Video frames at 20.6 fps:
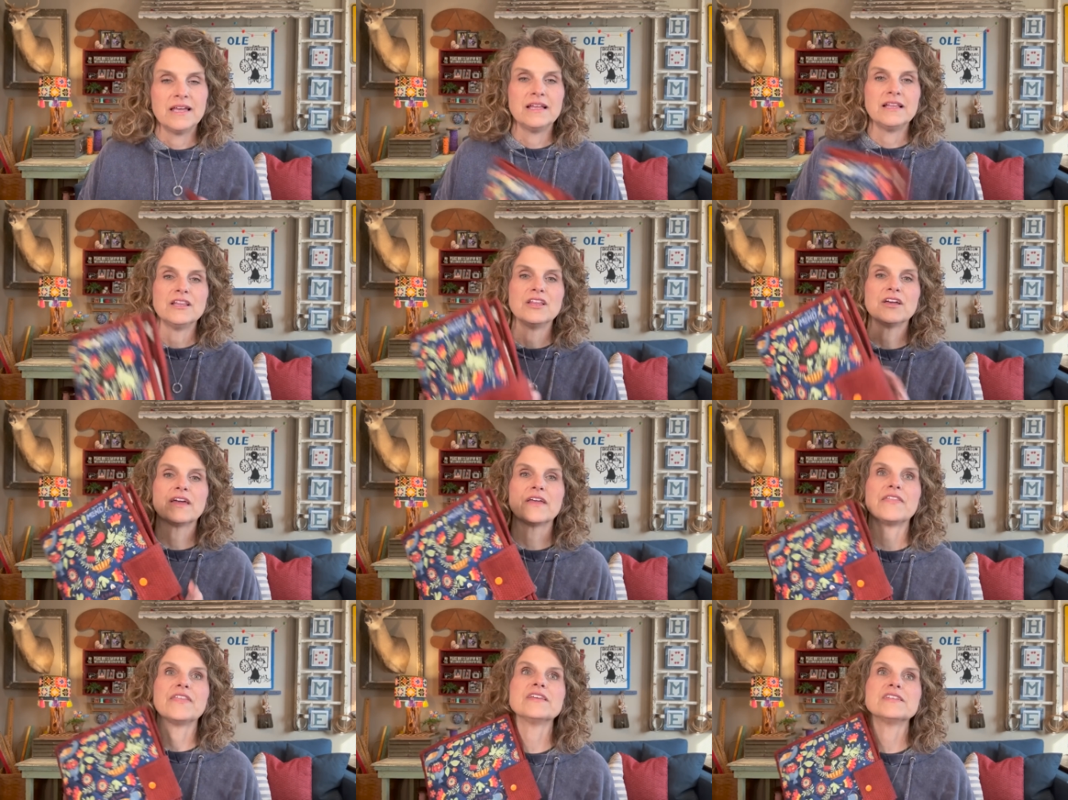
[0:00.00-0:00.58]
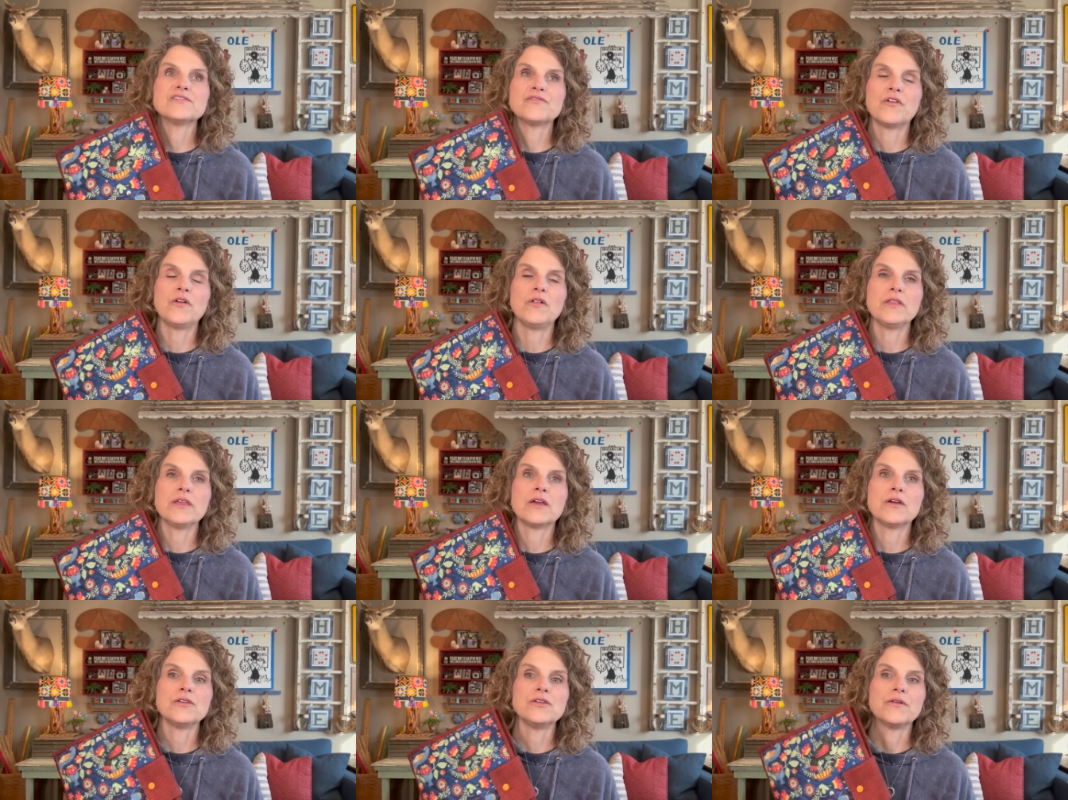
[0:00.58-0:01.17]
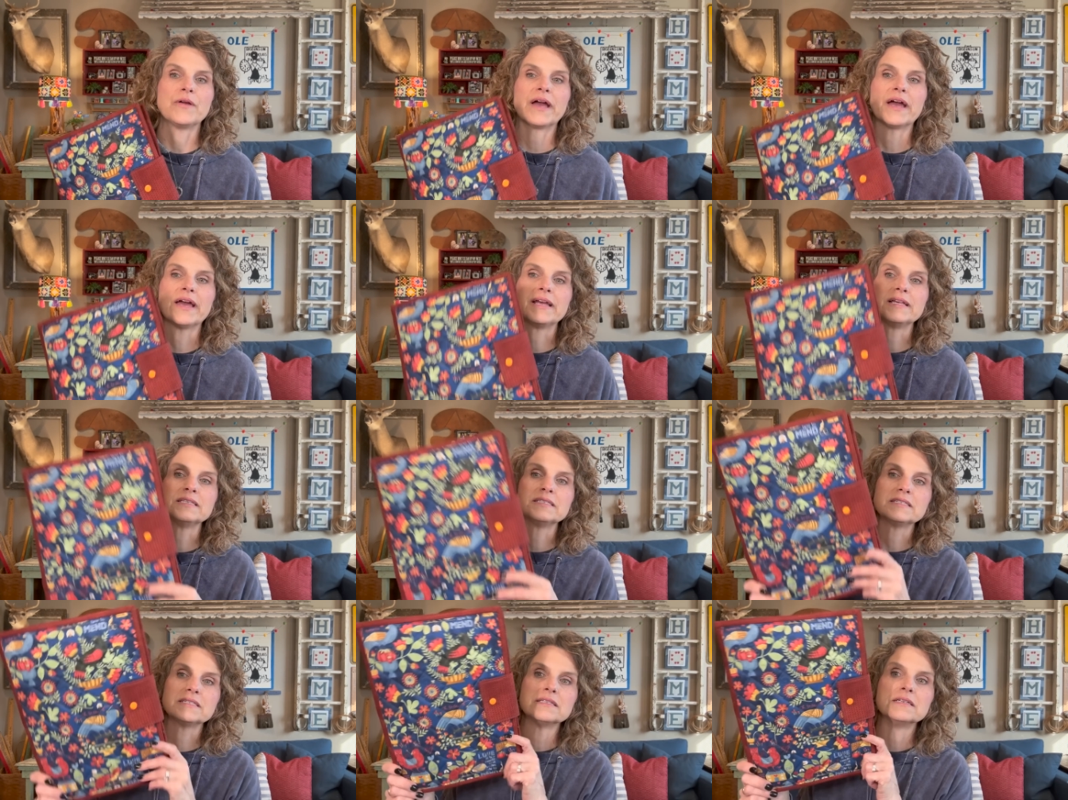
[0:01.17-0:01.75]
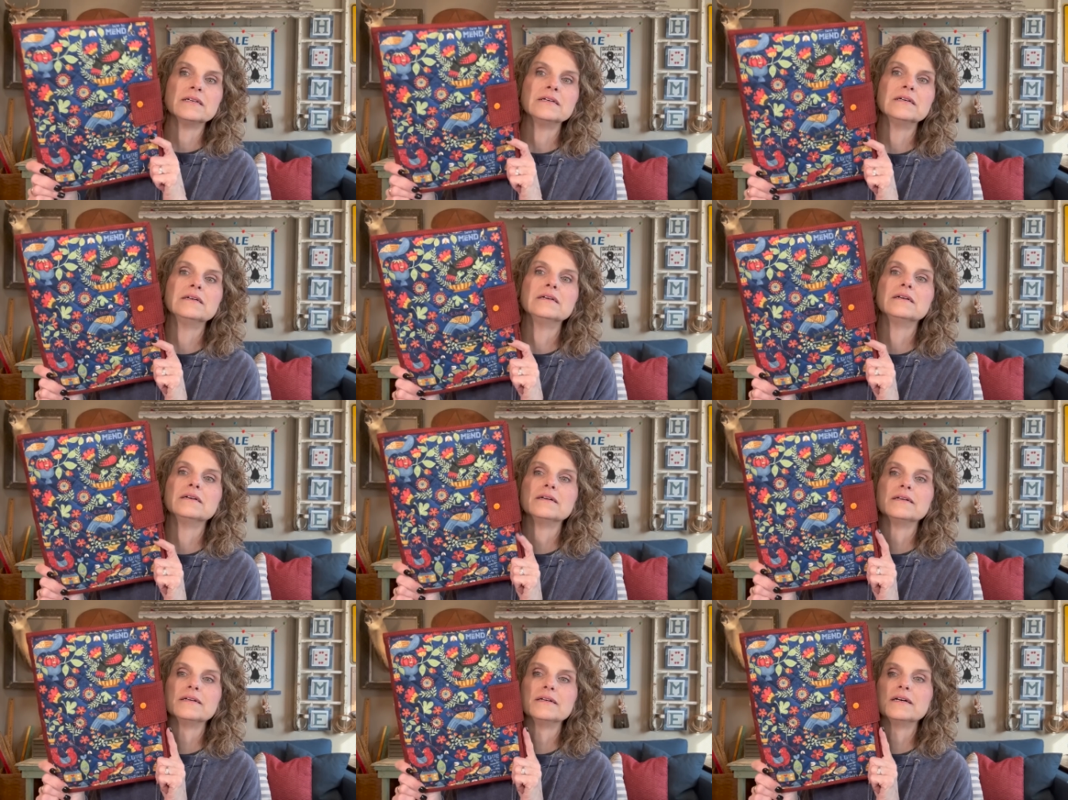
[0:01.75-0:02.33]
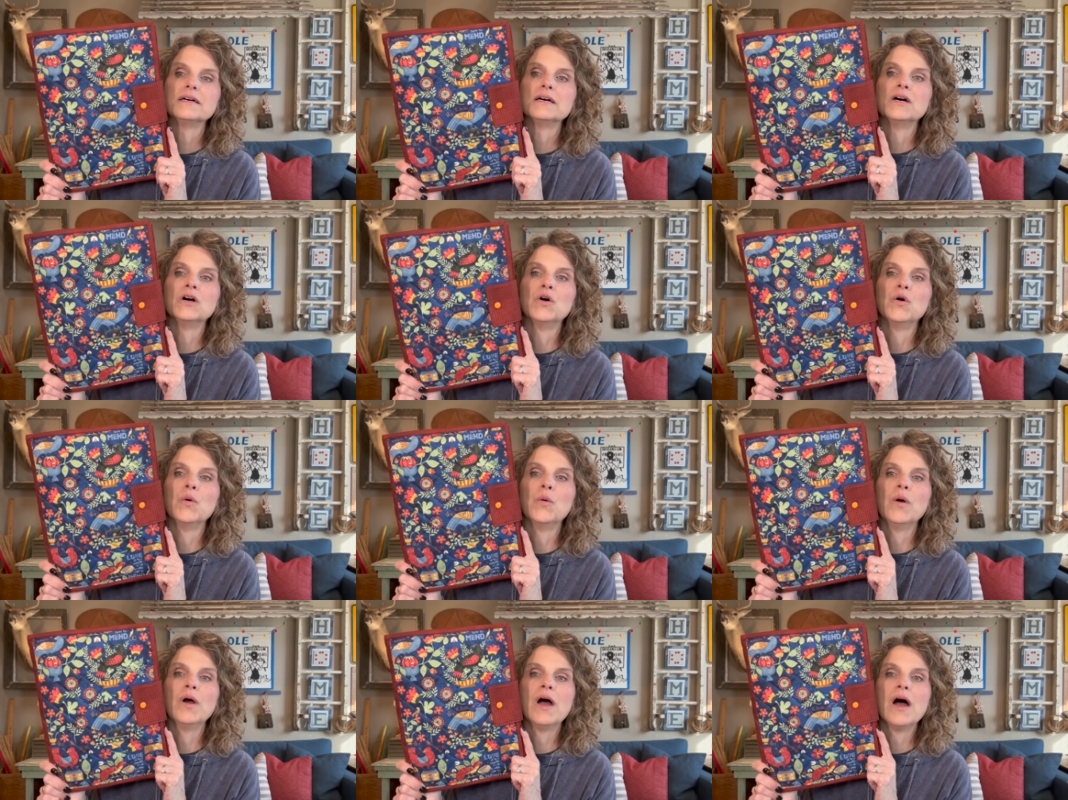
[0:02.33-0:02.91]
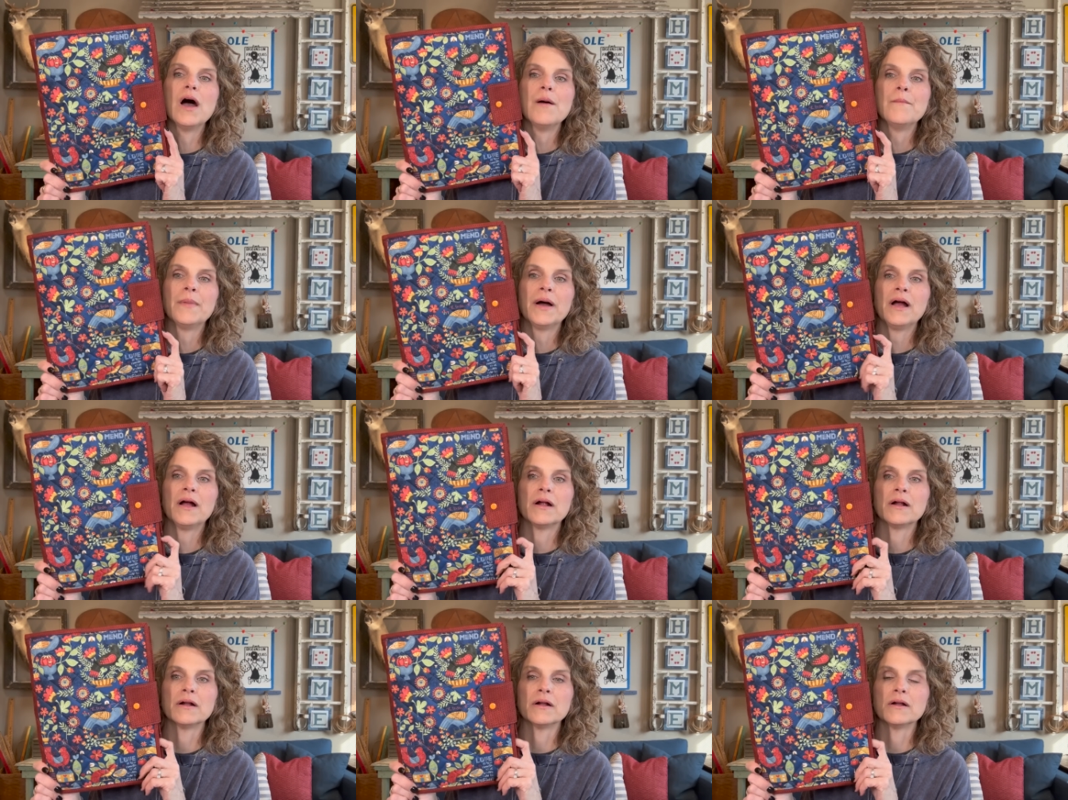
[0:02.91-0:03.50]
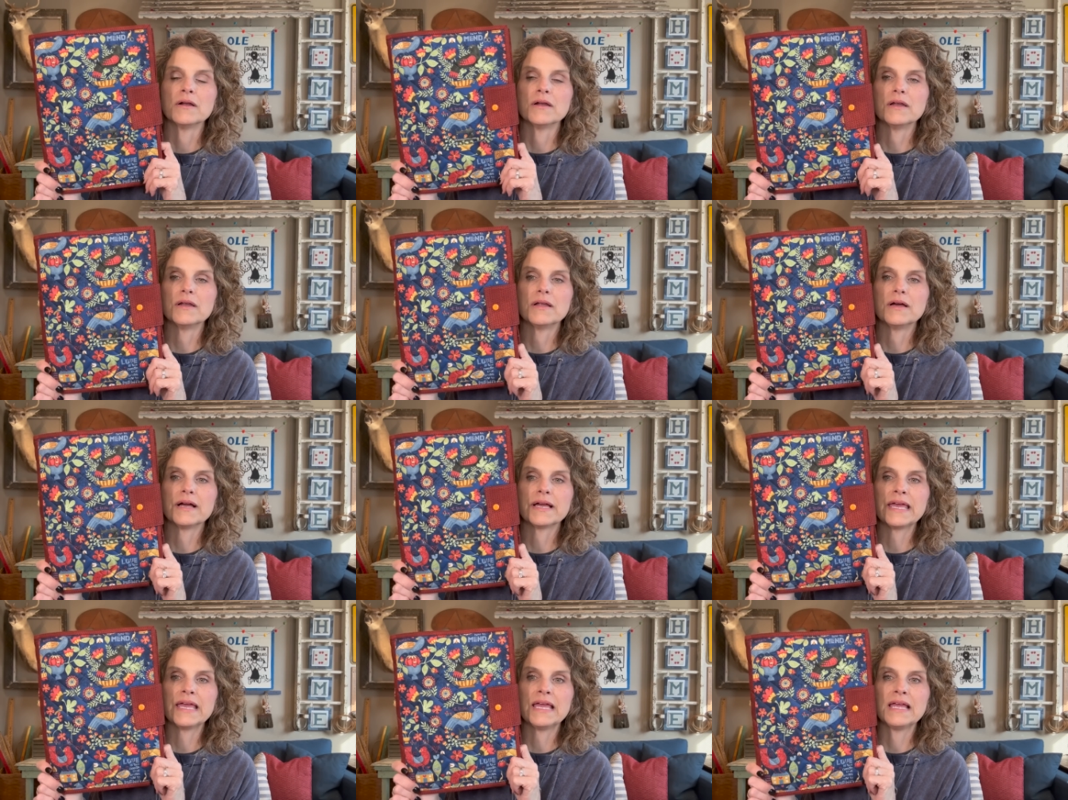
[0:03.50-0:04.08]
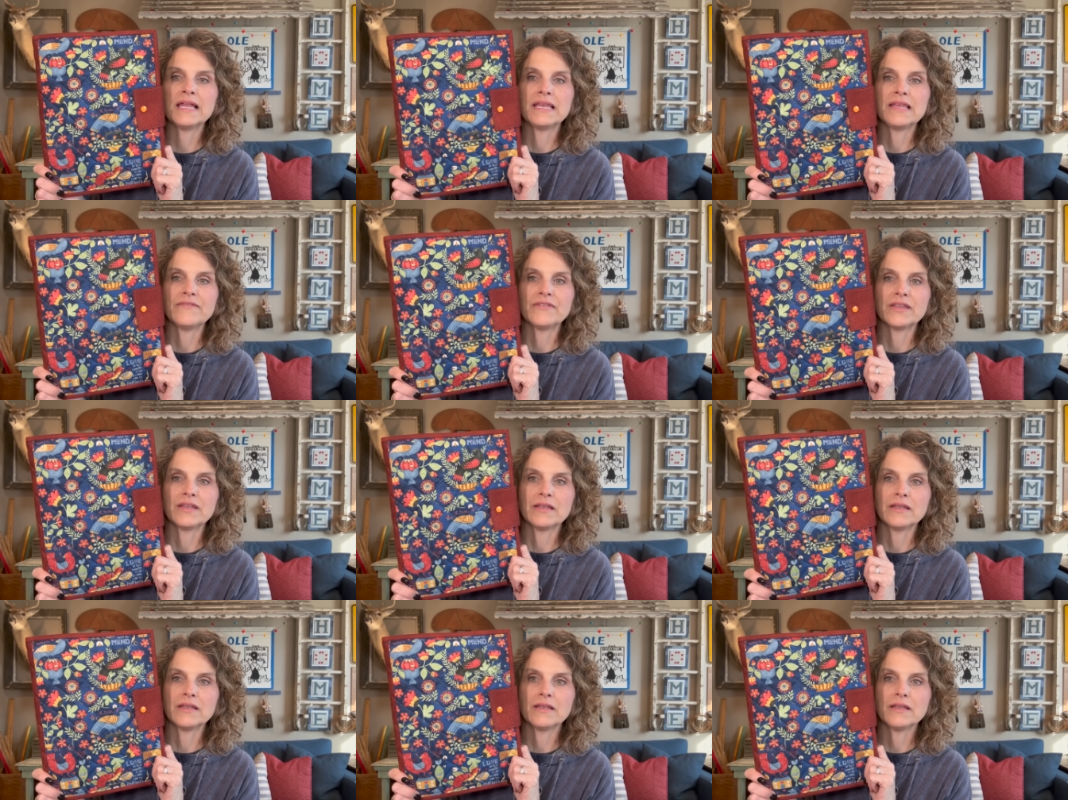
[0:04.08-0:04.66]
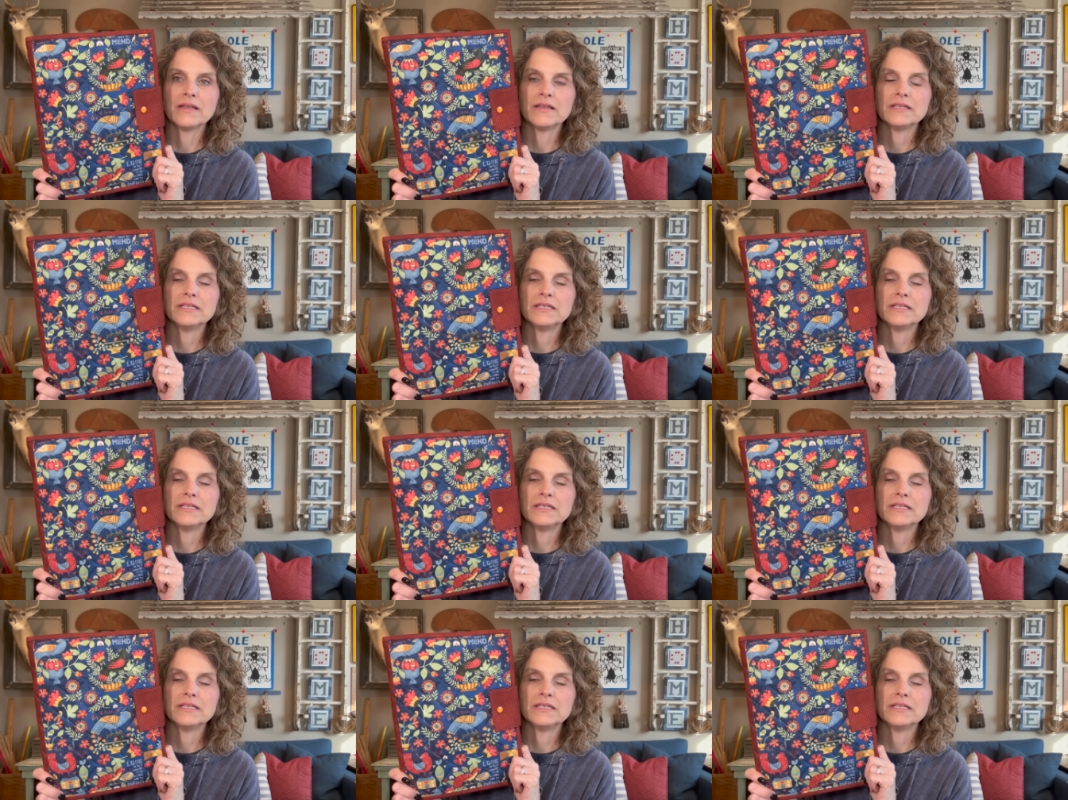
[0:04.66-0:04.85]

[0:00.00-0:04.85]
Look at this folio, you guys. Oh, my heart. I can't even.